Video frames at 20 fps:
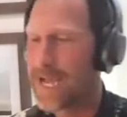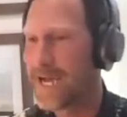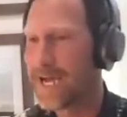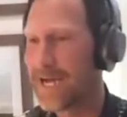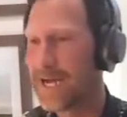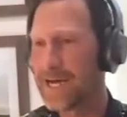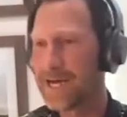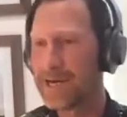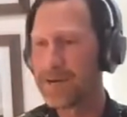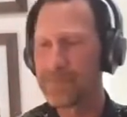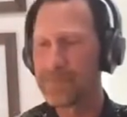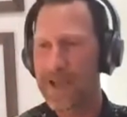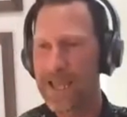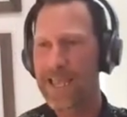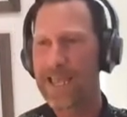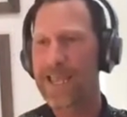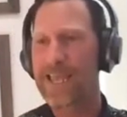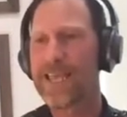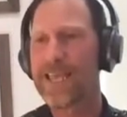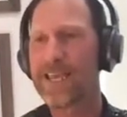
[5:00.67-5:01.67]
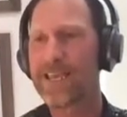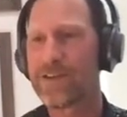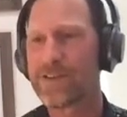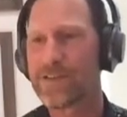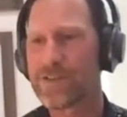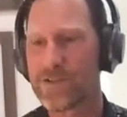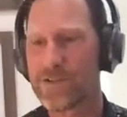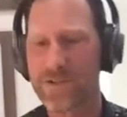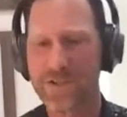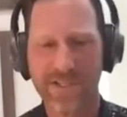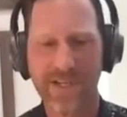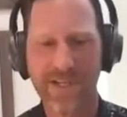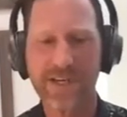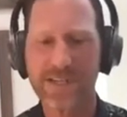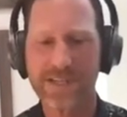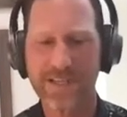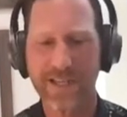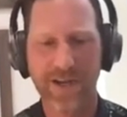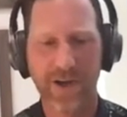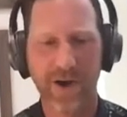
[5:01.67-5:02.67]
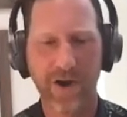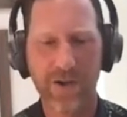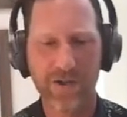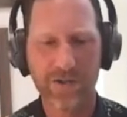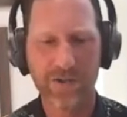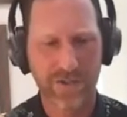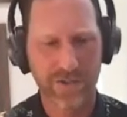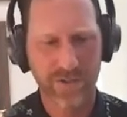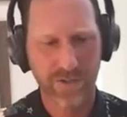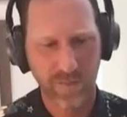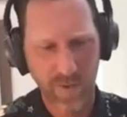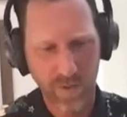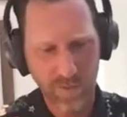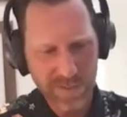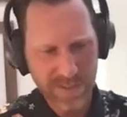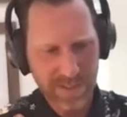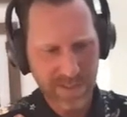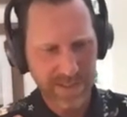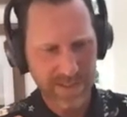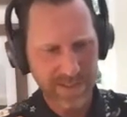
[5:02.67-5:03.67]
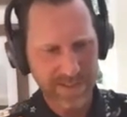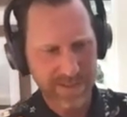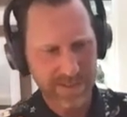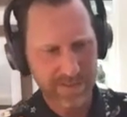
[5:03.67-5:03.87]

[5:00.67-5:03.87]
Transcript: And so you study psychology. So what was the